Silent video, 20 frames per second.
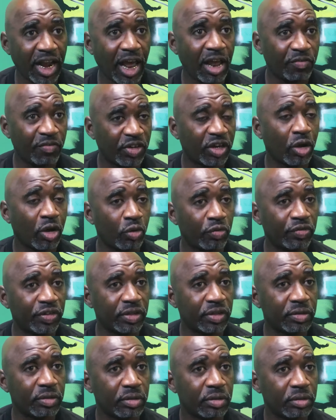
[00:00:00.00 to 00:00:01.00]
they let out for
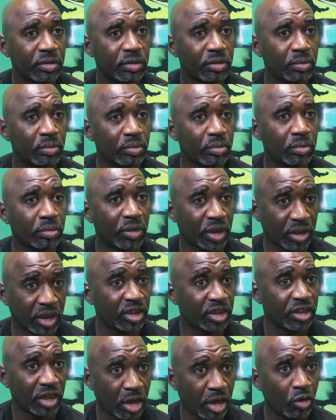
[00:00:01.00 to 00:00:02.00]
COVID yeah.
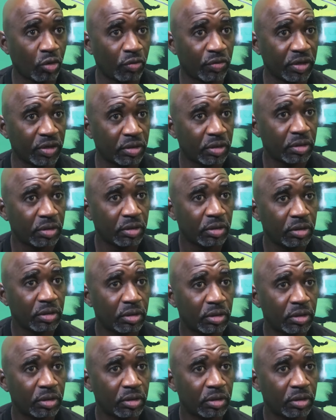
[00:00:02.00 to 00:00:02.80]
because of COVID.